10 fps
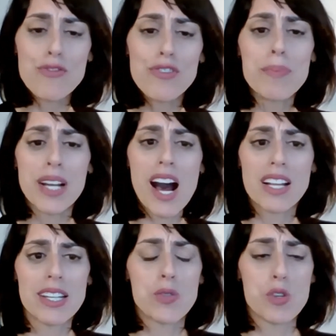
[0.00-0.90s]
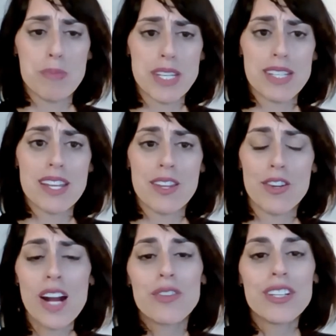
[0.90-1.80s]
from the colleagues, which means that
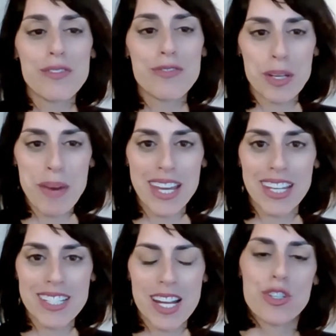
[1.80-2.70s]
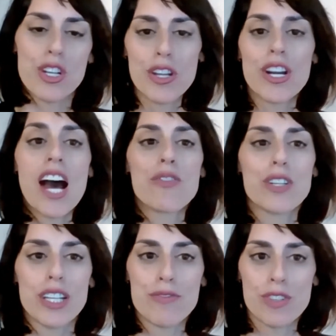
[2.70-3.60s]
they're not really fully paying attention. They're not
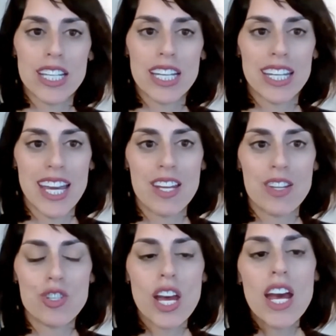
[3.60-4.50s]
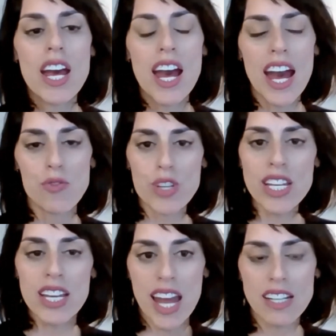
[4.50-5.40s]
really fully engaged. And
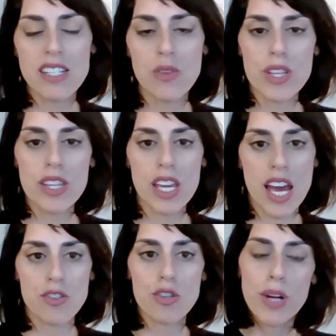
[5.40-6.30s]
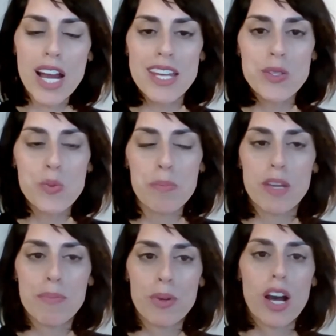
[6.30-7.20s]
reconnecting with the enterprise when
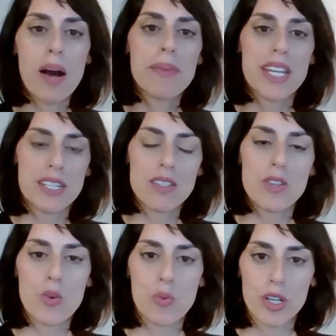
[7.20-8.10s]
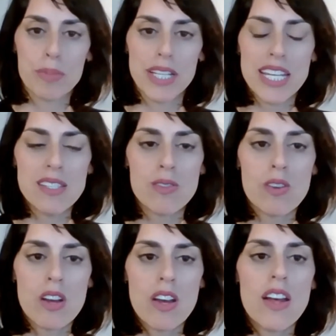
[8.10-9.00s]
people come into the workplace,
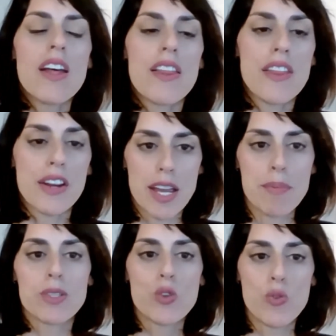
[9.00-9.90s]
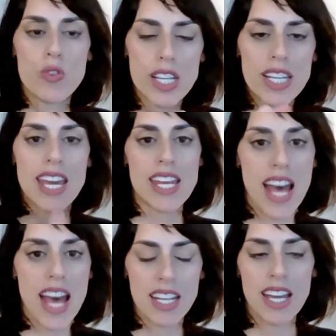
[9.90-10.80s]
they're able to regain
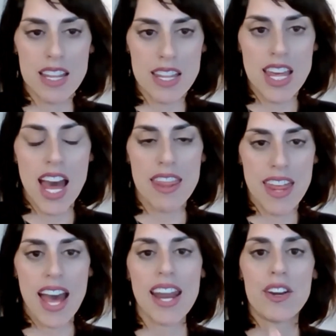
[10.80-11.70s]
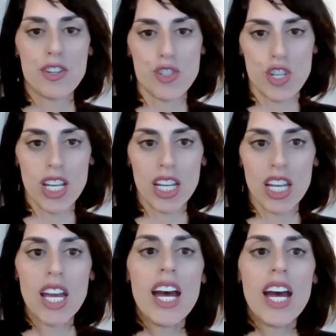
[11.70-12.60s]
that energy,